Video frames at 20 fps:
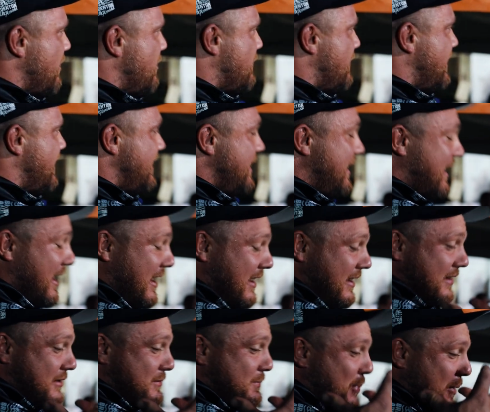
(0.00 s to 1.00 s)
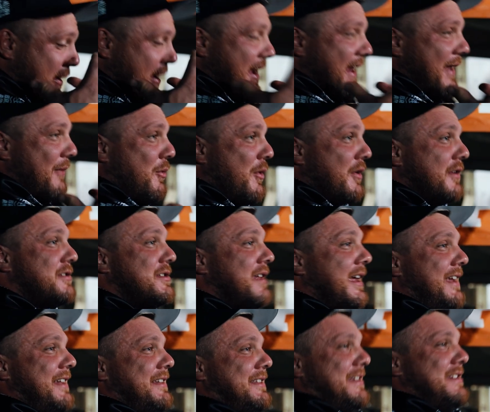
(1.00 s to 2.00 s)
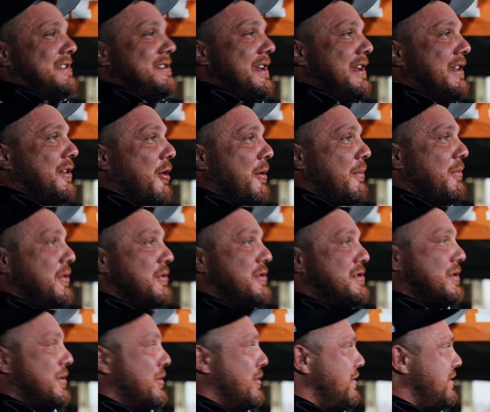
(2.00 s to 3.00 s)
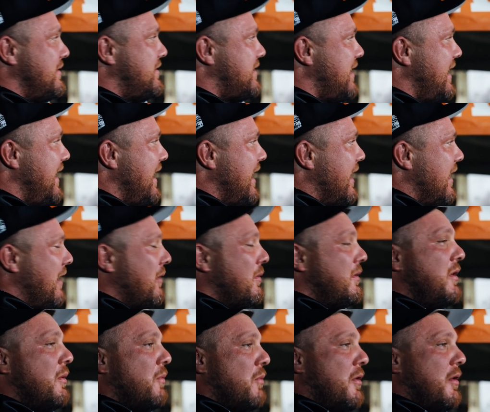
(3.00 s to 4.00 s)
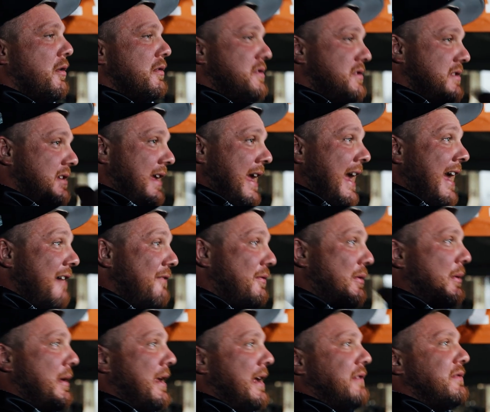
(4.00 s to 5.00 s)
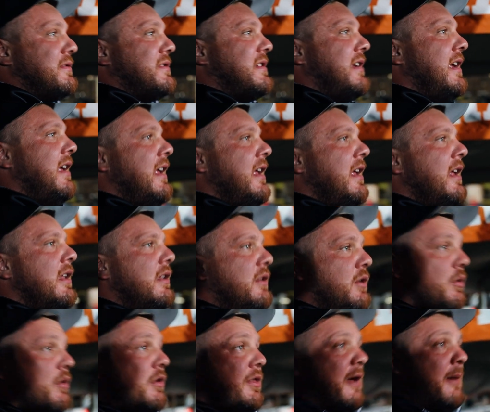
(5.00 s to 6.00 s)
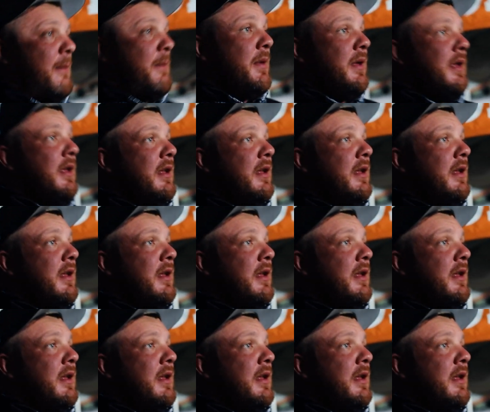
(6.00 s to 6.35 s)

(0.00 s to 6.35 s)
you can't explain what it's like to see Tom do stones. Like, when you watch everyone else do them,